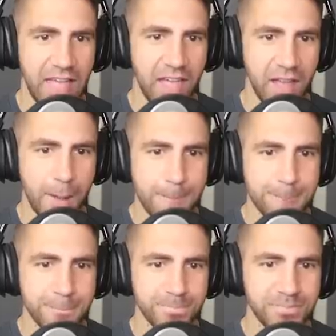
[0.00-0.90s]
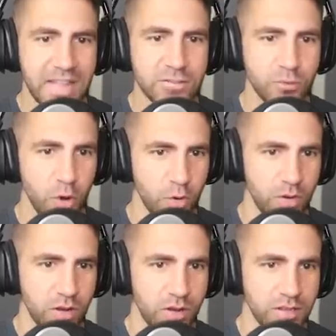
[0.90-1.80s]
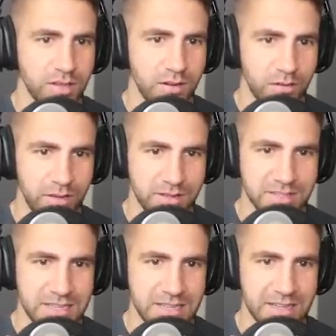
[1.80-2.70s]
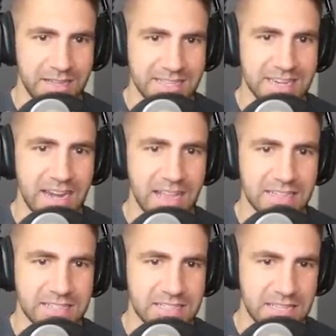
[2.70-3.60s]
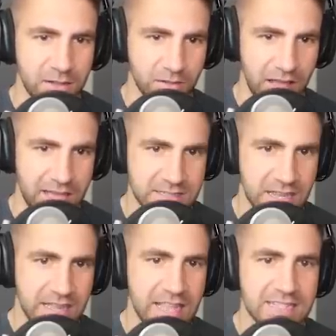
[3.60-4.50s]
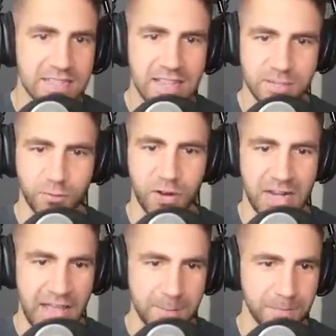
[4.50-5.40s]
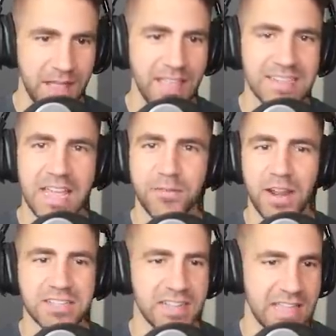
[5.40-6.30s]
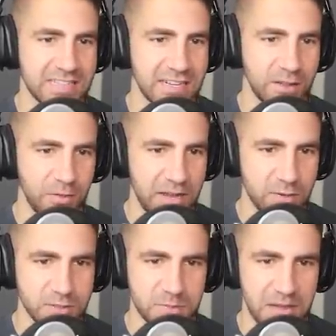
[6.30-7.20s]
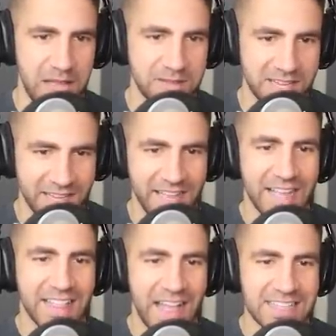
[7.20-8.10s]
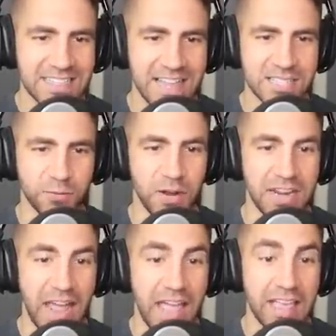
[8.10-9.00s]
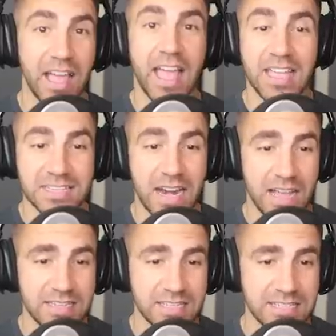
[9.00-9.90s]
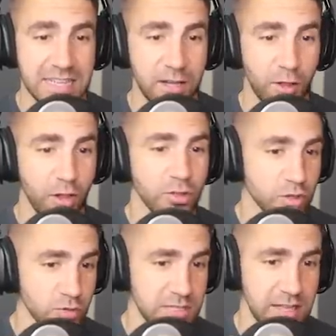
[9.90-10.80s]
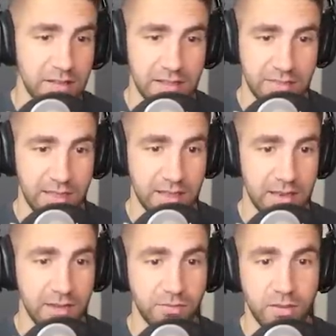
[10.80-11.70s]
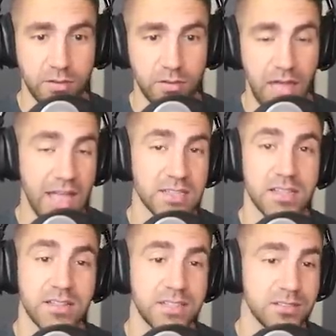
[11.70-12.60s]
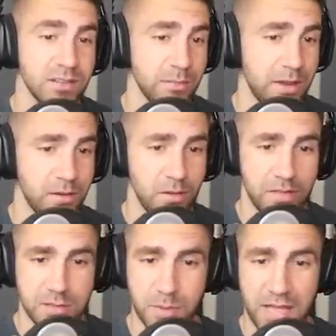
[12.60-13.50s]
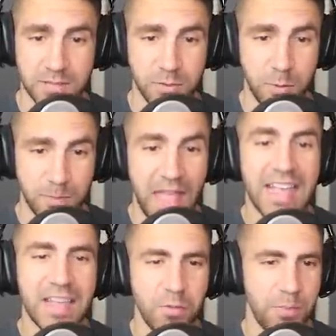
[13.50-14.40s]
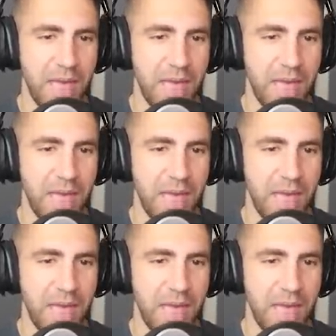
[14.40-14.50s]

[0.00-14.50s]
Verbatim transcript: it. That's rude. You know, it's not nice to steal, guys. That's the lesson for today. I like to have a nice lesson in the video sometimes. That's the lesson for today. It's not nice to steal. Don't steal anything. And if you accidentally steal something, I don't know how that's possible, give it